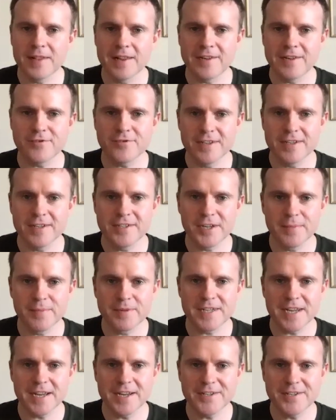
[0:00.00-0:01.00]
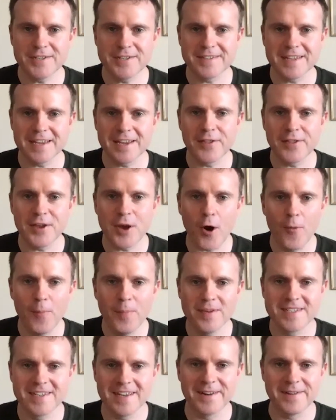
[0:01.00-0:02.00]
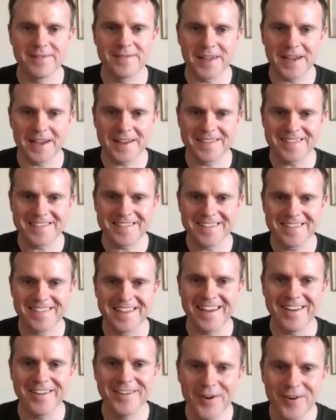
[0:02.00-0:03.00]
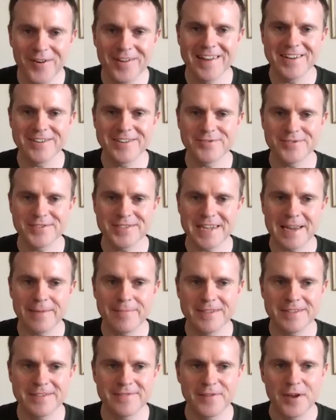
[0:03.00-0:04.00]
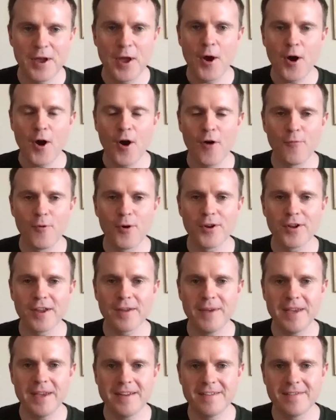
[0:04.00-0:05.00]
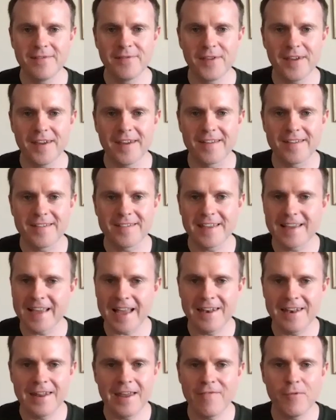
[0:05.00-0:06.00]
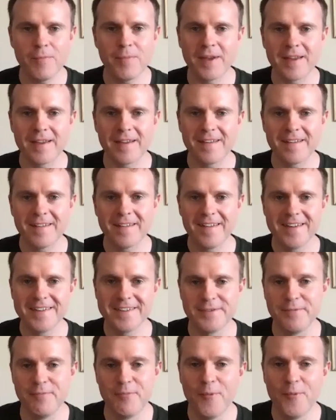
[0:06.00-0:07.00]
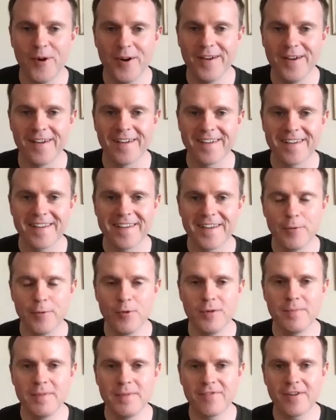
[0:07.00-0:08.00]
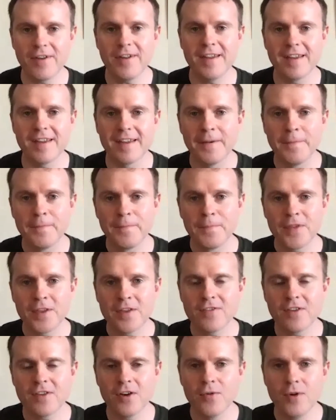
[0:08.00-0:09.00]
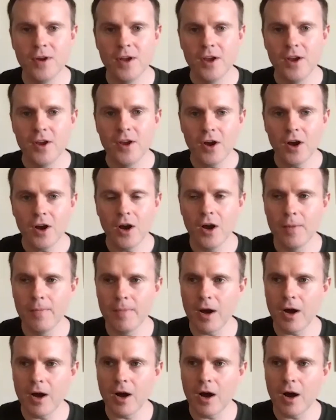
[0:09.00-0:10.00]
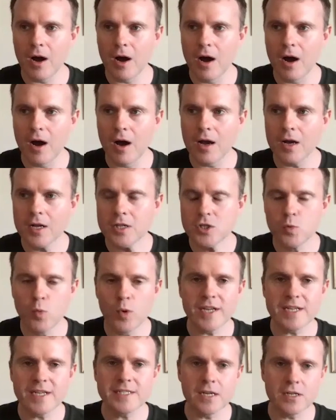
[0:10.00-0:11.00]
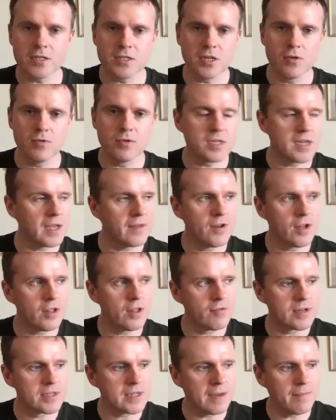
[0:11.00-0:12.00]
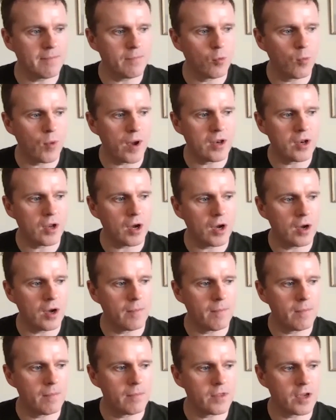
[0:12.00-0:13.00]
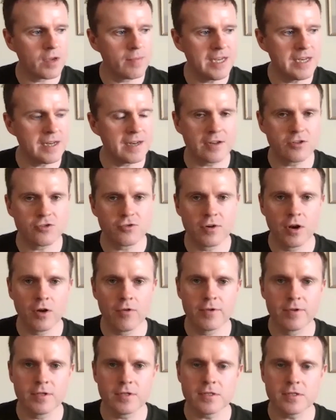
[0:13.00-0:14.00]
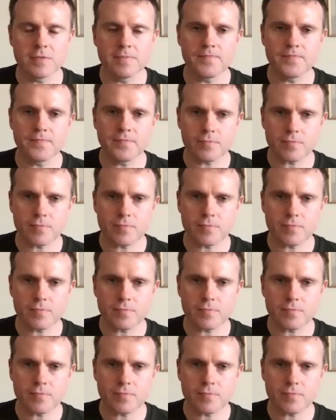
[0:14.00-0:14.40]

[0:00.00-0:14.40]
with literal interpretations. They are the opposite of that. They are not literal statements of, of what a comedian thinks. They can never be. It doesn't work. It wouldn't be funny. So, um, uh, to what extent? So, to give another example, when um, the comedian Andrew Lawrence